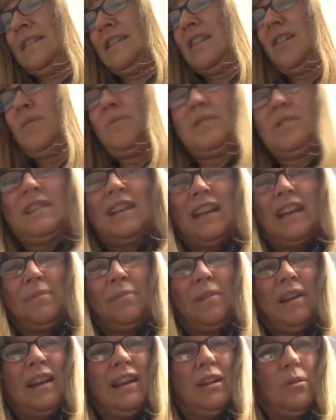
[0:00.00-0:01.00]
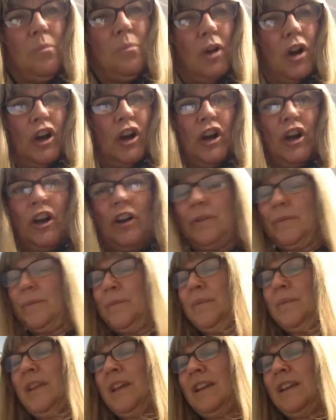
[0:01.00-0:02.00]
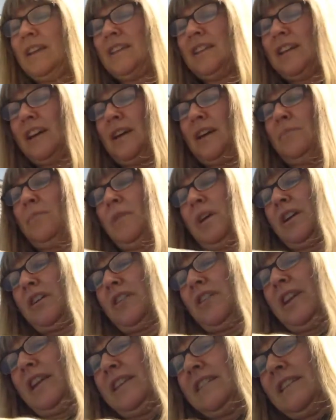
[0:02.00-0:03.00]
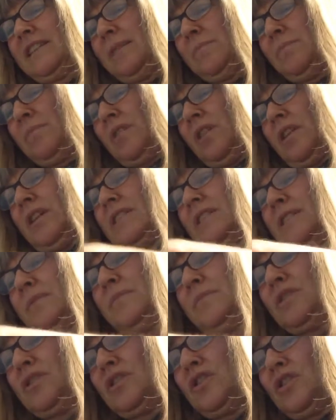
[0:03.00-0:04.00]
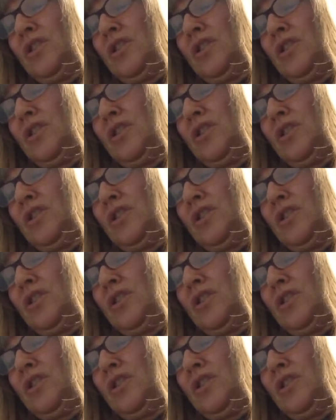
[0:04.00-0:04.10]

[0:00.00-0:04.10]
It's almost like my little marker, time marker. As it blossoms,